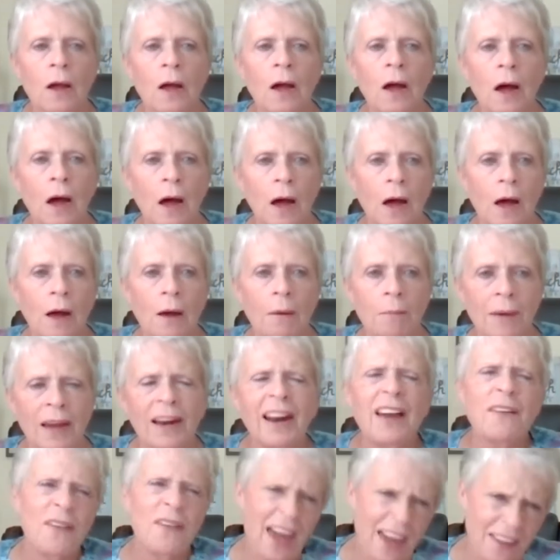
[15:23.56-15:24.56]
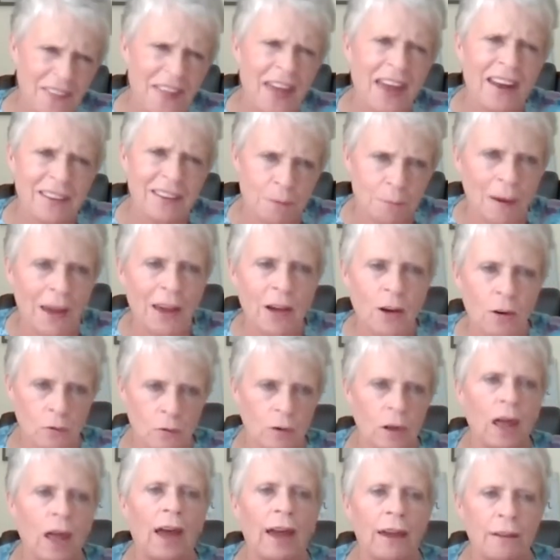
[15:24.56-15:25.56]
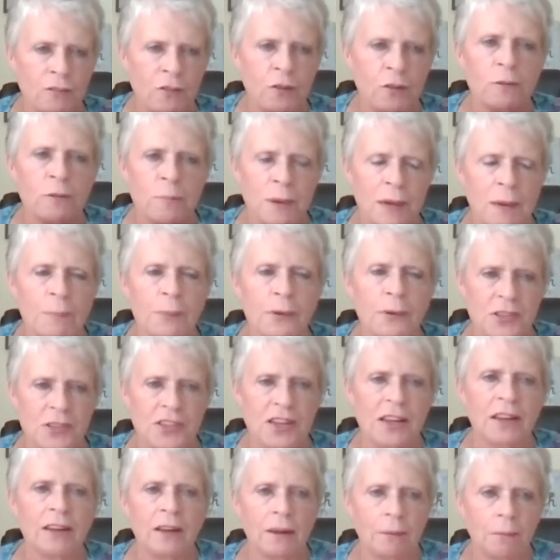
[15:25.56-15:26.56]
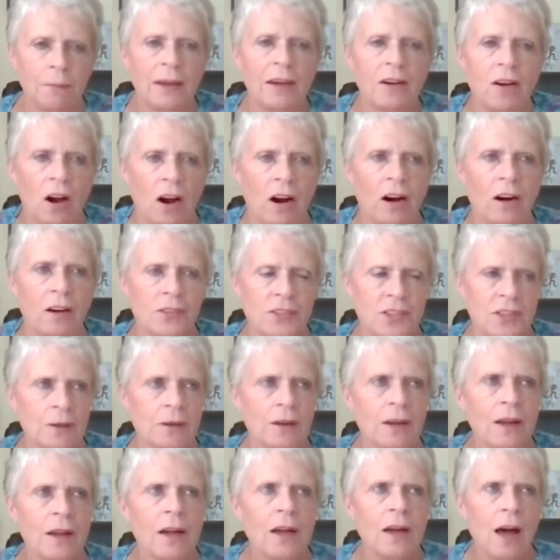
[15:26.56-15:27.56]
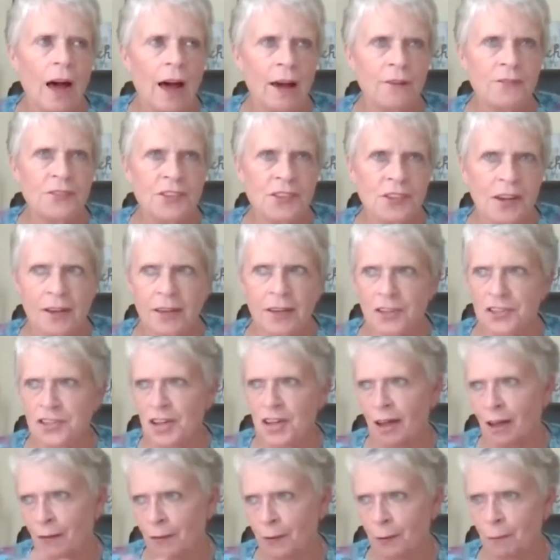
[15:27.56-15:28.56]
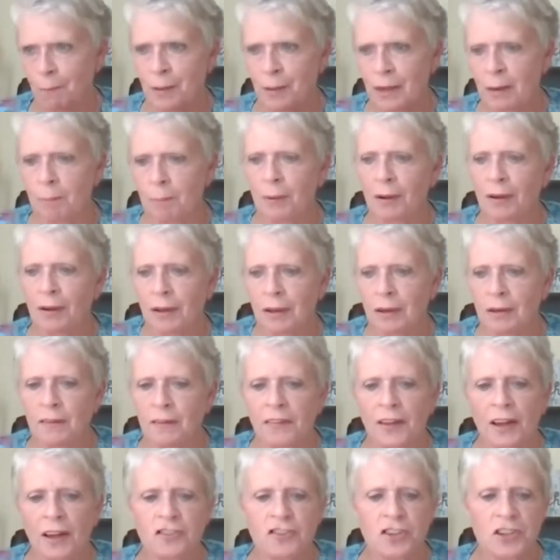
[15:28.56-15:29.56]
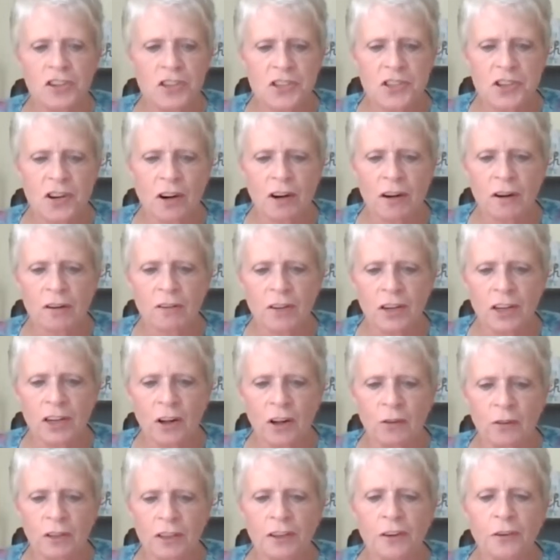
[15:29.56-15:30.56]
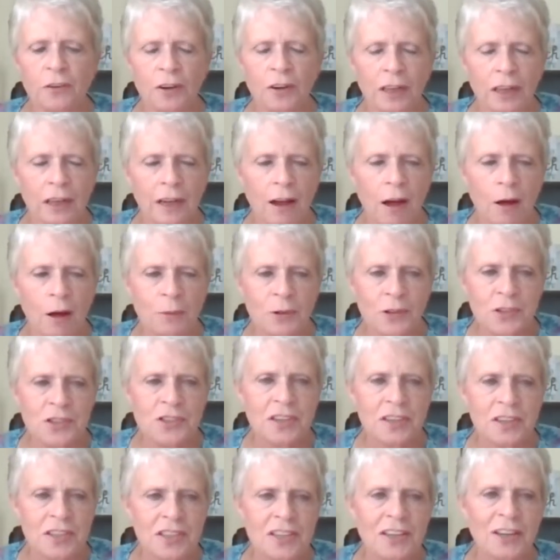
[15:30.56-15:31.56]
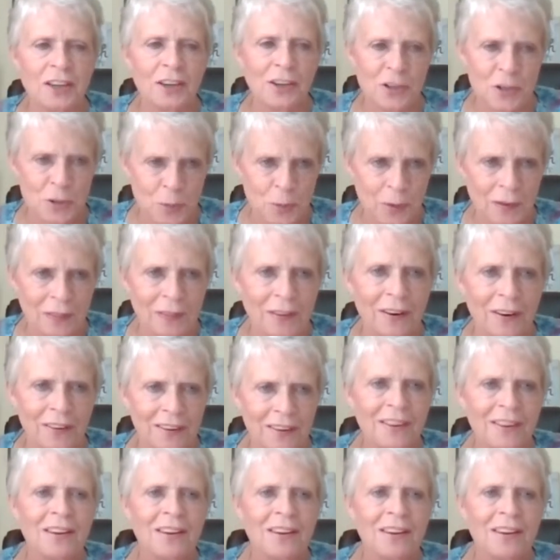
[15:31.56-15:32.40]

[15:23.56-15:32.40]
And I've had that in my own life with people sending me cards, and I've sent it to other people, and they just are, literally almost in tears when they're